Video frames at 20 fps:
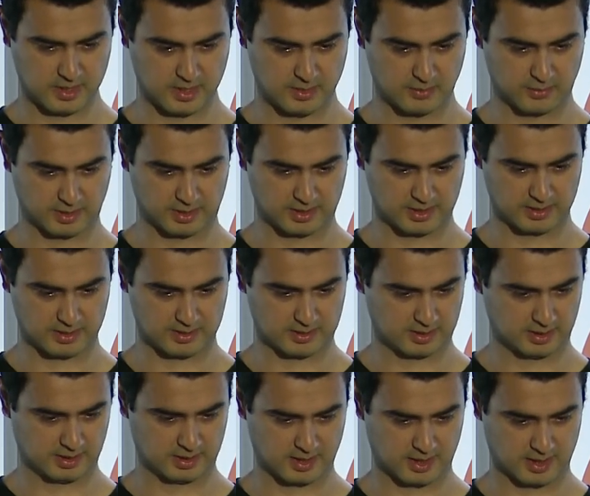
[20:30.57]
We can
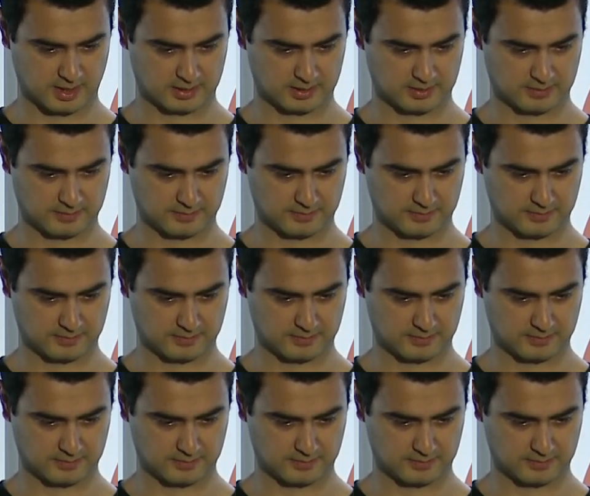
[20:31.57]
see that